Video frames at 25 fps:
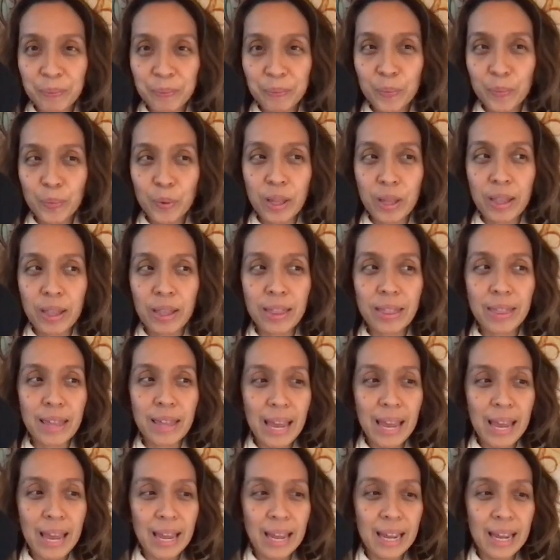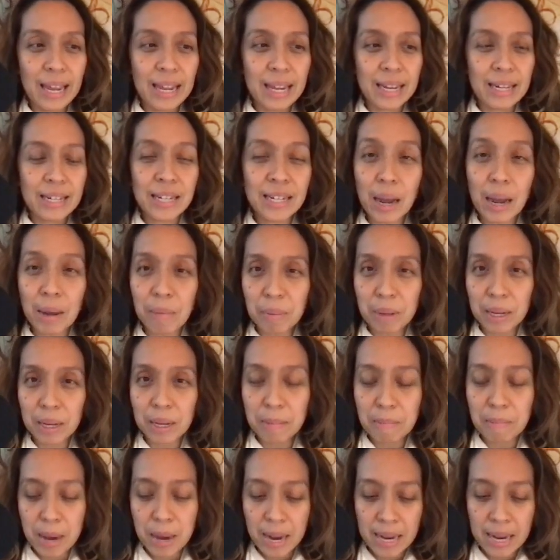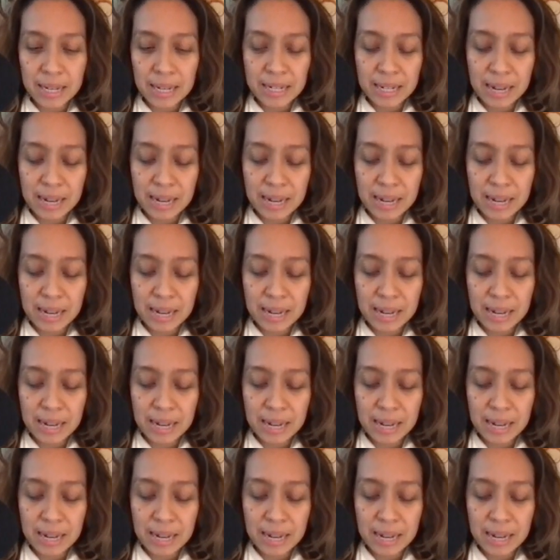with a topic in mind,